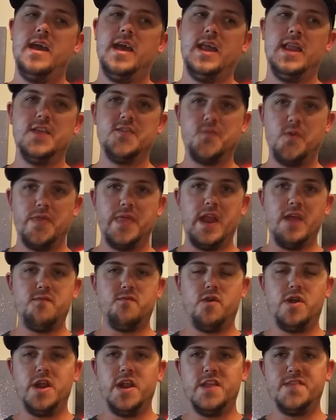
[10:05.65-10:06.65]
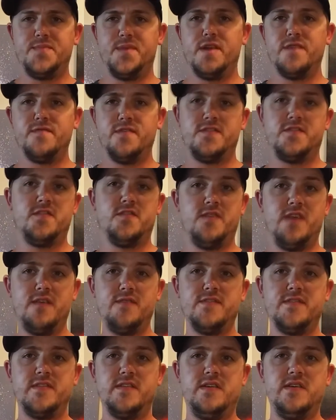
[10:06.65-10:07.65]
It is one that I've wanted. It's part of the
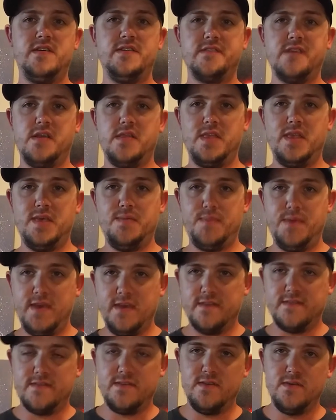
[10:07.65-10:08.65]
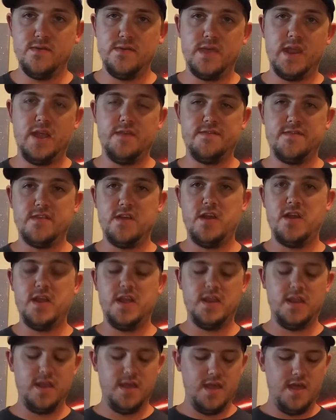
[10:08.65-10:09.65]
survival series on the PS2 that I've started.